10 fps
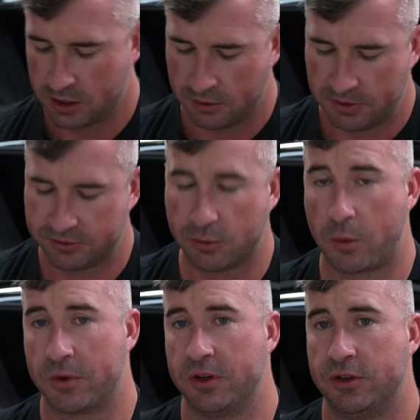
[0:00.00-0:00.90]
Basically what
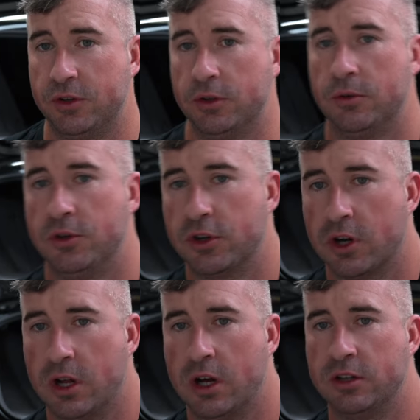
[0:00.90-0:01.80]
we're gonna do, you're
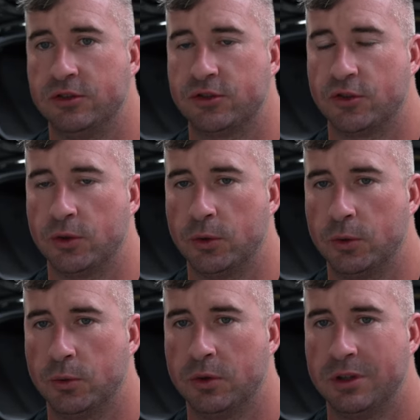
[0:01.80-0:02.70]
gonna
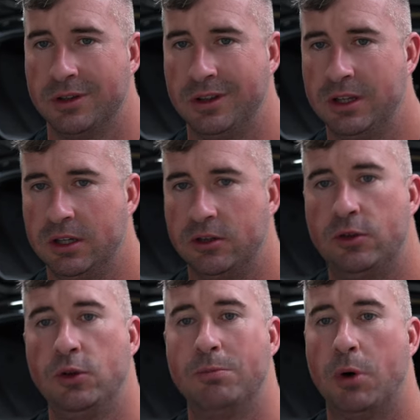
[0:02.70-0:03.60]
unscrew the
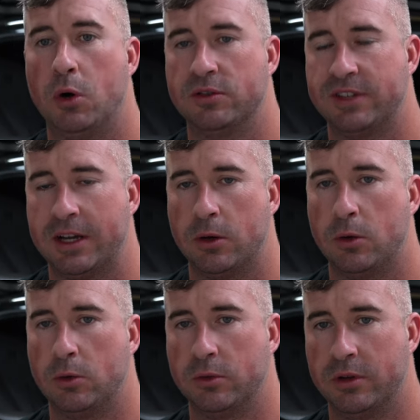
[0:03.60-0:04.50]
2 bolts that
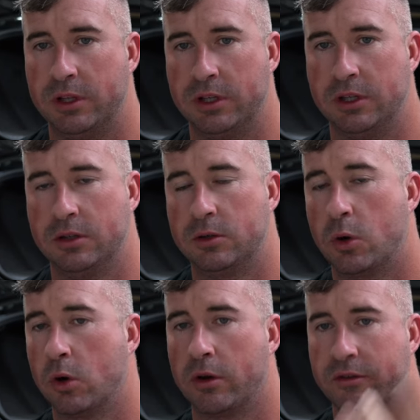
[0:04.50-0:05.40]
hold the
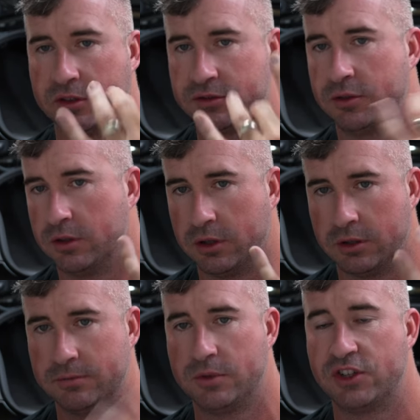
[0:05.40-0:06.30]
coilovers to
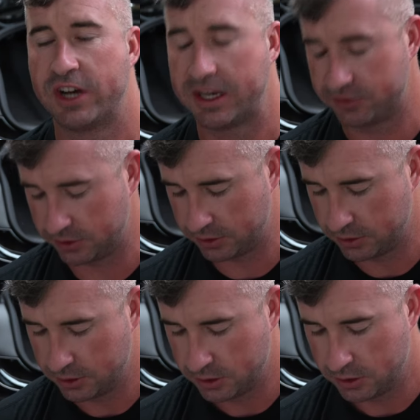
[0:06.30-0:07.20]
the chassis.
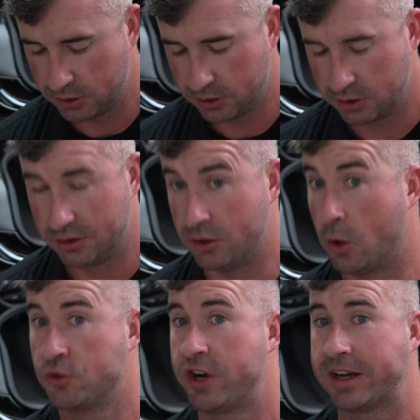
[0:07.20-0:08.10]

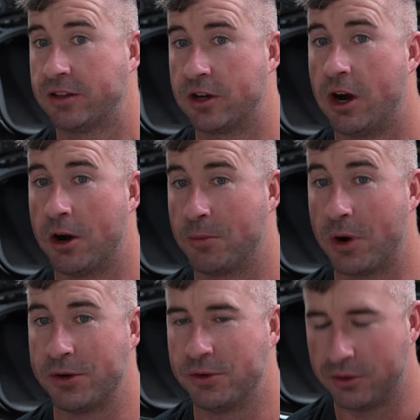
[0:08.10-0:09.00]
Don't jack the car
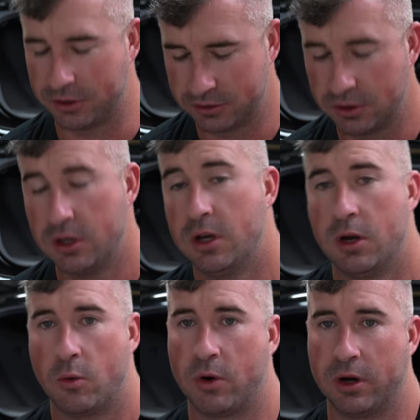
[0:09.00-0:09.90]
while you do this.
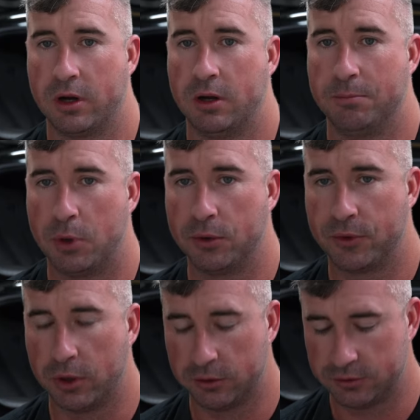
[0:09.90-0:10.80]
We're gonna unbolt
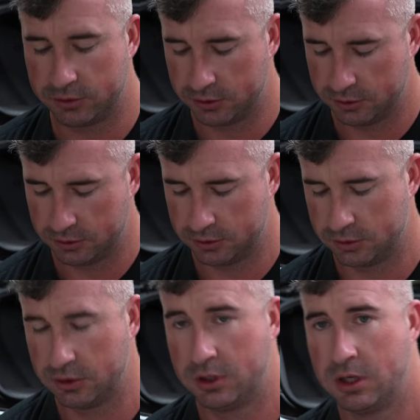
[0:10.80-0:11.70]
those.
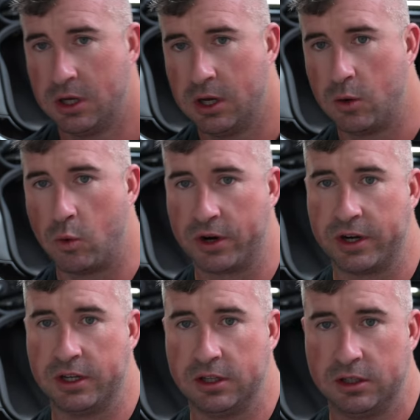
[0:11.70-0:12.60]
We're
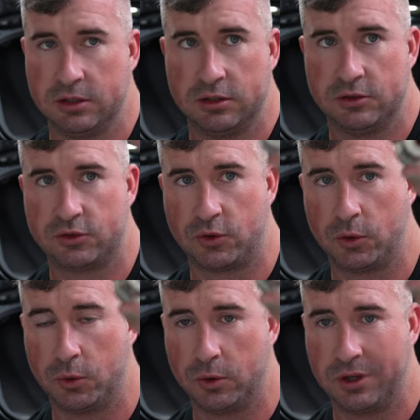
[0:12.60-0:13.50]
gonna
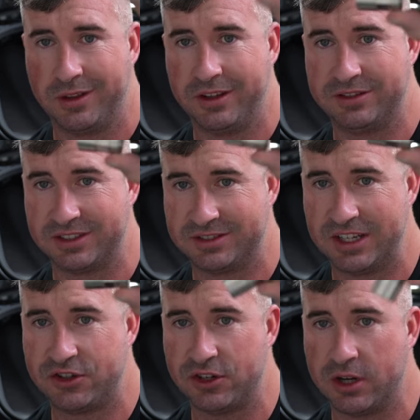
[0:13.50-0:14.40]
screw this
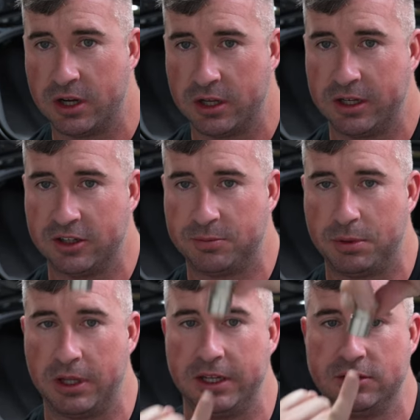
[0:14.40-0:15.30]
extension nut in its
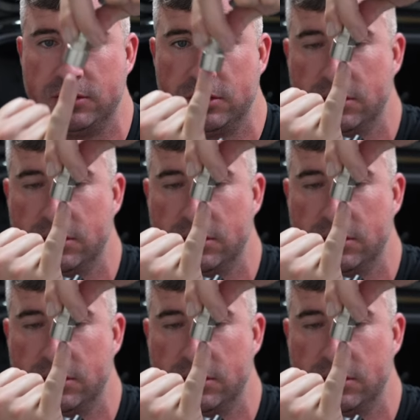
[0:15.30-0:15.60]
place.